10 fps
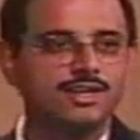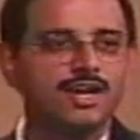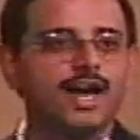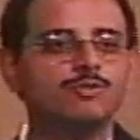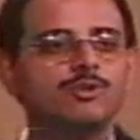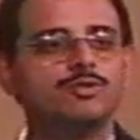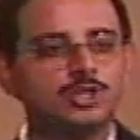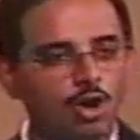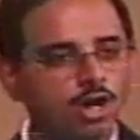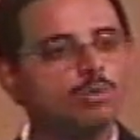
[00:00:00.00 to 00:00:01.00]
And when we
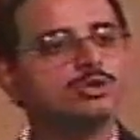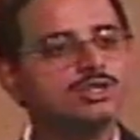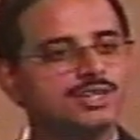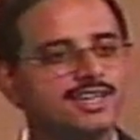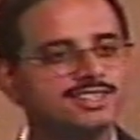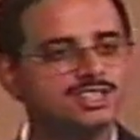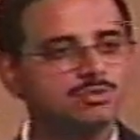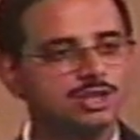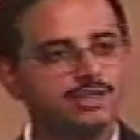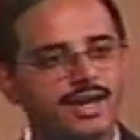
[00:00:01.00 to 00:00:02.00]
talk about the test
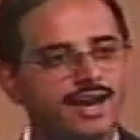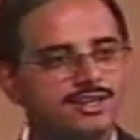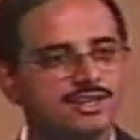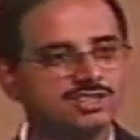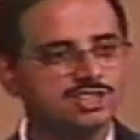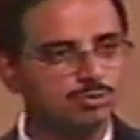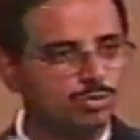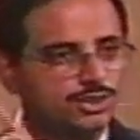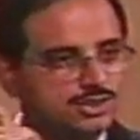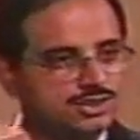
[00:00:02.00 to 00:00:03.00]
chips or the characterization
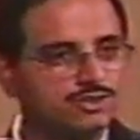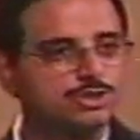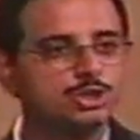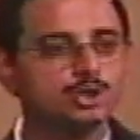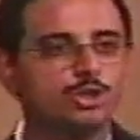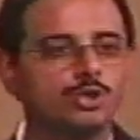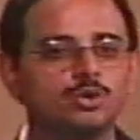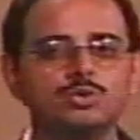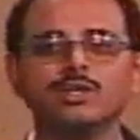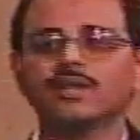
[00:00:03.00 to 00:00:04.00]
monitors, I will show
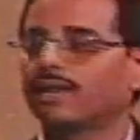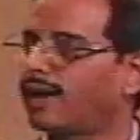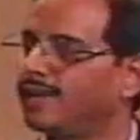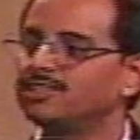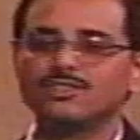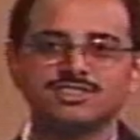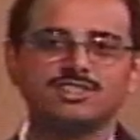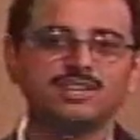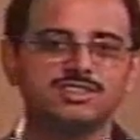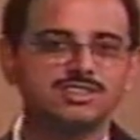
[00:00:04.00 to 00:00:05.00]
you the kinds of
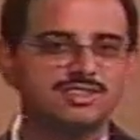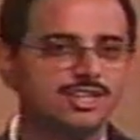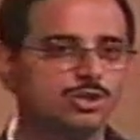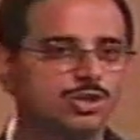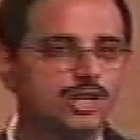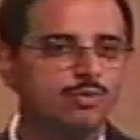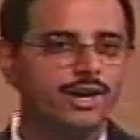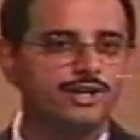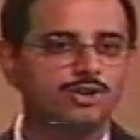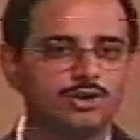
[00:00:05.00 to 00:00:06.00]
structures that you
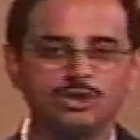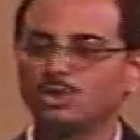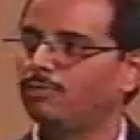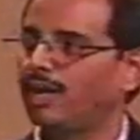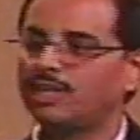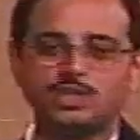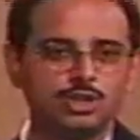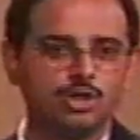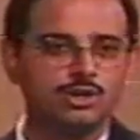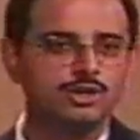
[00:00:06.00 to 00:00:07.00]
require in order to make
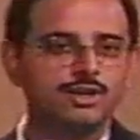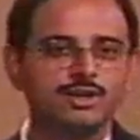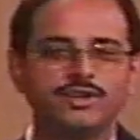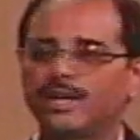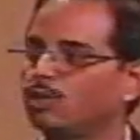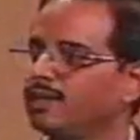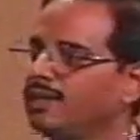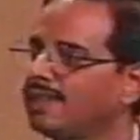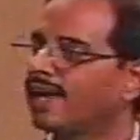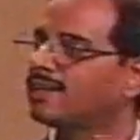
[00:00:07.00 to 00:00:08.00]
sure that you're
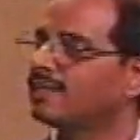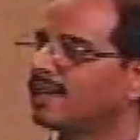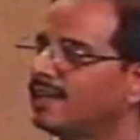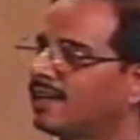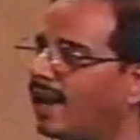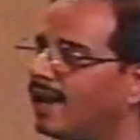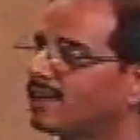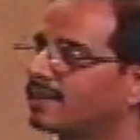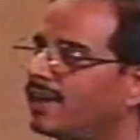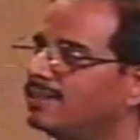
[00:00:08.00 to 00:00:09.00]
electrically
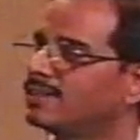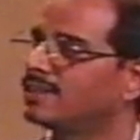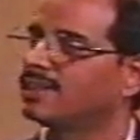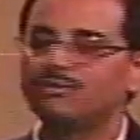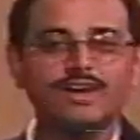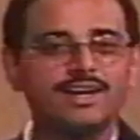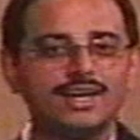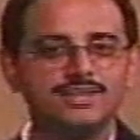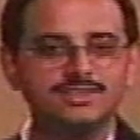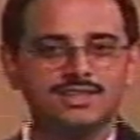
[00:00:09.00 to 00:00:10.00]
characterizing the defect
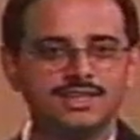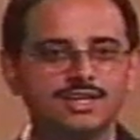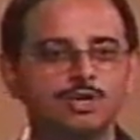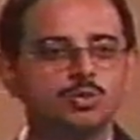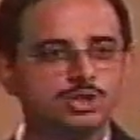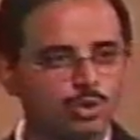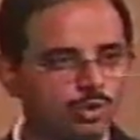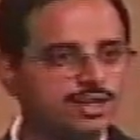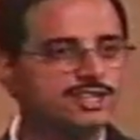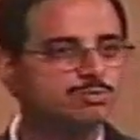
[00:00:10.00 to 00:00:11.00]
density, which
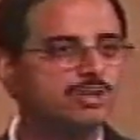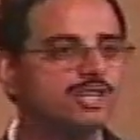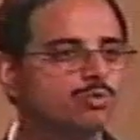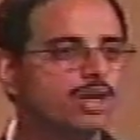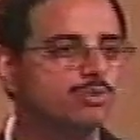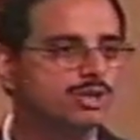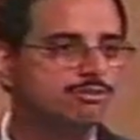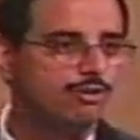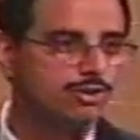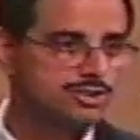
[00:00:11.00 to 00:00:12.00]
correlates pretty well with
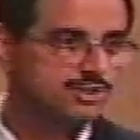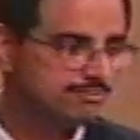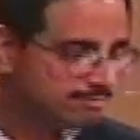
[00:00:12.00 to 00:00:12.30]
the faults.